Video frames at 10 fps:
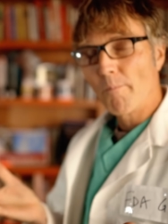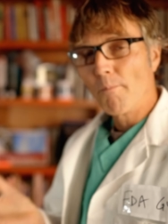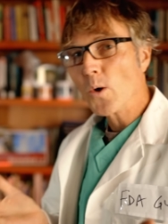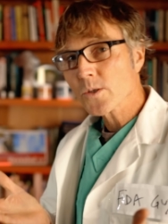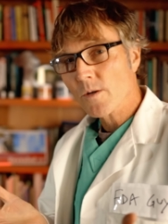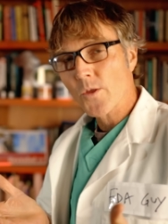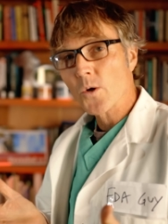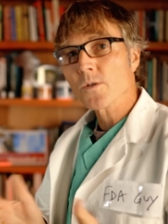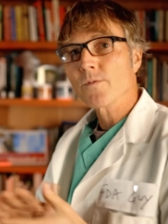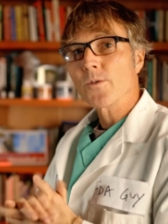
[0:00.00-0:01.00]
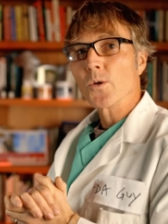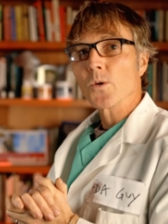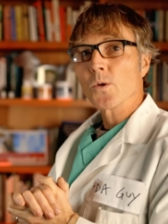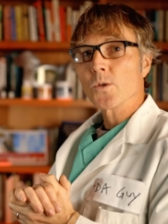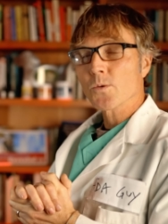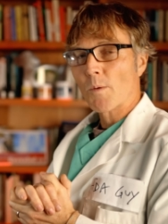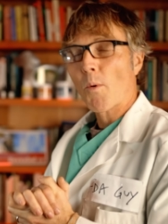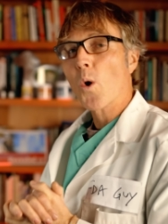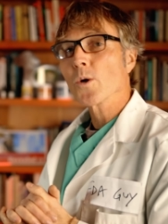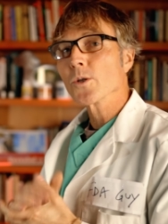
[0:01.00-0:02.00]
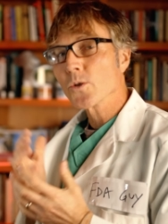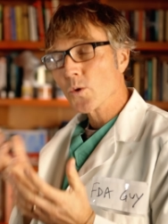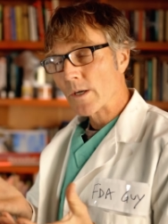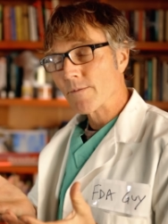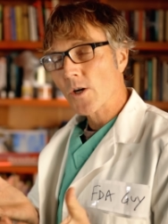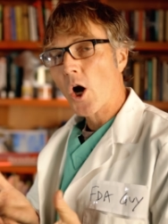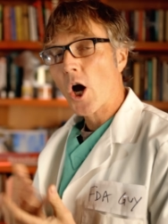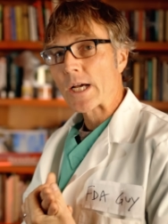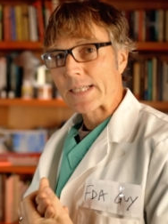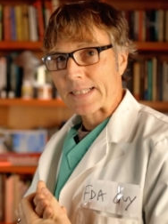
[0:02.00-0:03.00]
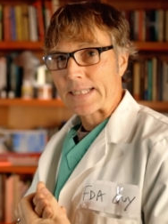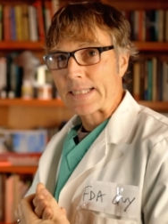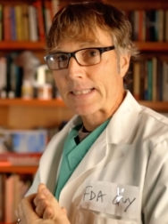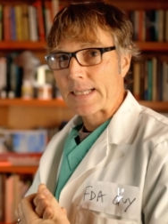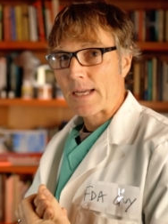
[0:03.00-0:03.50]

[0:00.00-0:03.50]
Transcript: Most of those foods reported to have caused D C